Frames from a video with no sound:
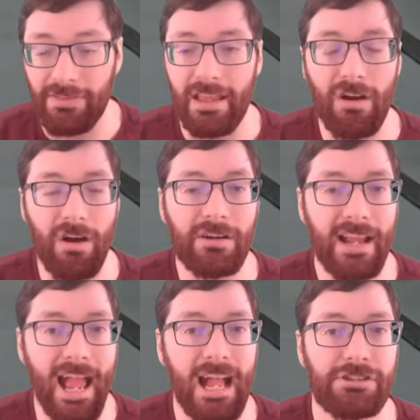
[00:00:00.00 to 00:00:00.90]
they
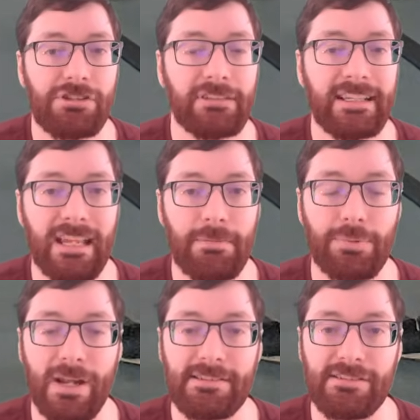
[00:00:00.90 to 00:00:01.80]
aren't actually in
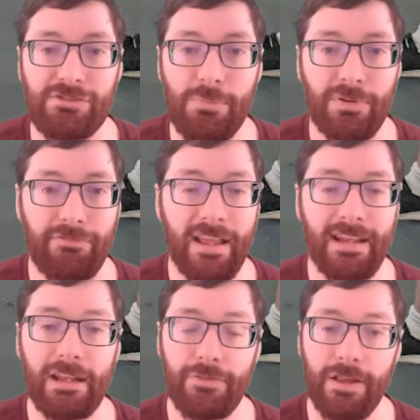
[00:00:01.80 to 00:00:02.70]
presence to
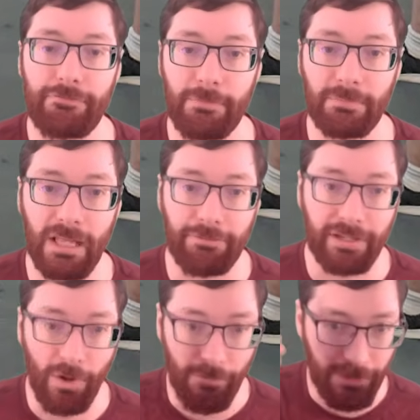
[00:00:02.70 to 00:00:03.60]
prevent anything from
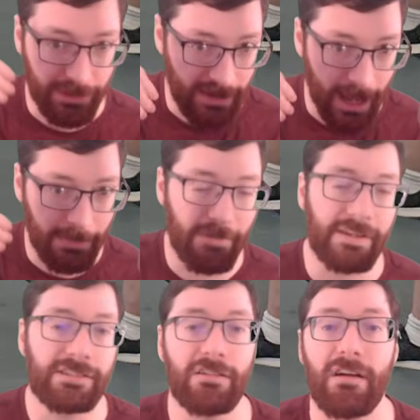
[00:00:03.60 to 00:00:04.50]
levering over the top of
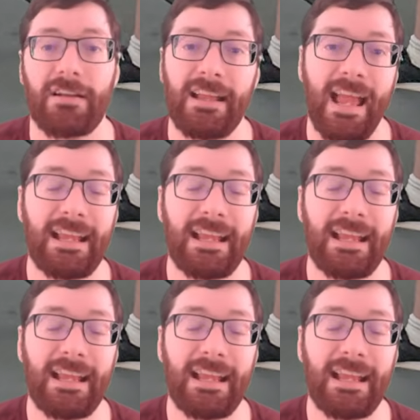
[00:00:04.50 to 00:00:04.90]
his guard